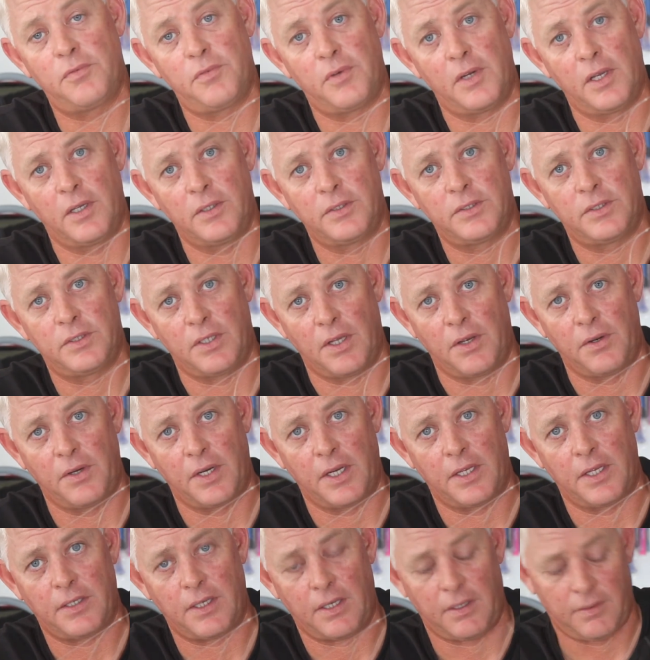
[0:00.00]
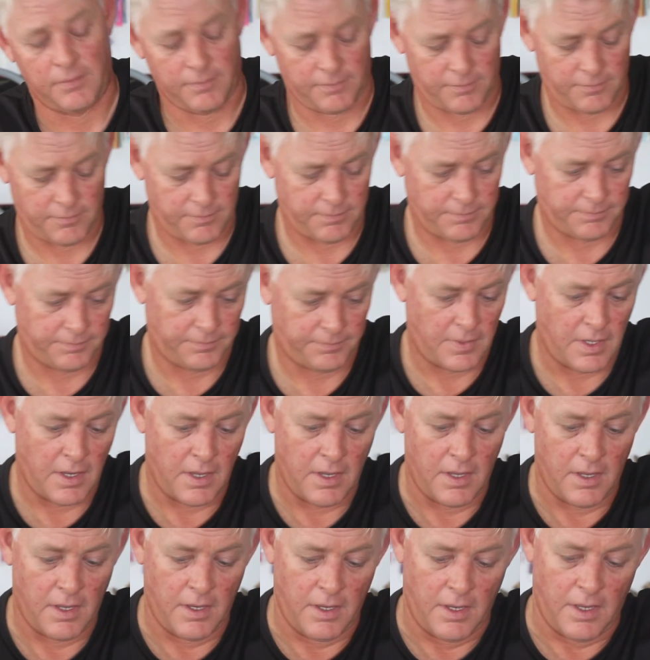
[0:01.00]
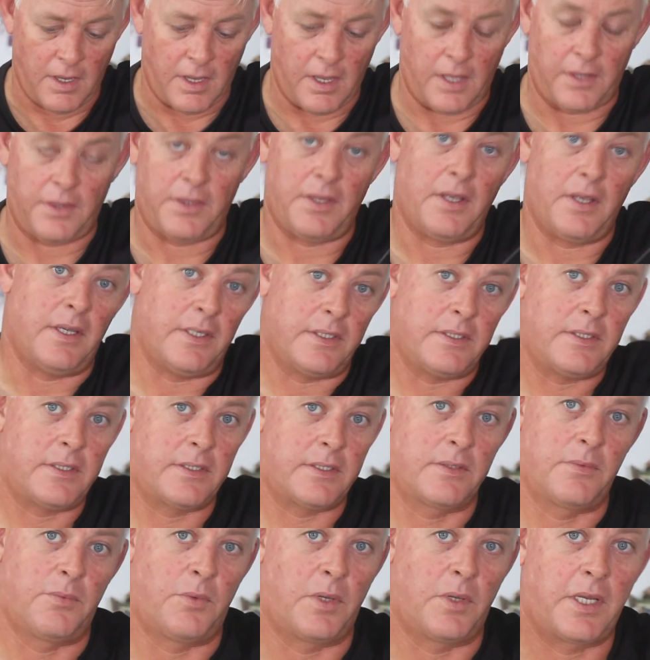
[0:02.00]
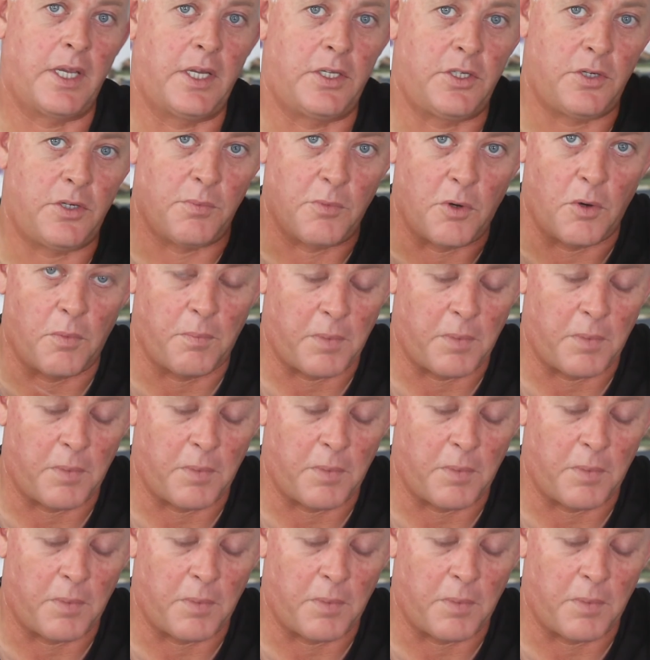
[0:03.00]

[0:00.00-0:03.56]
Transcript: floats, no nothing. And this will get you more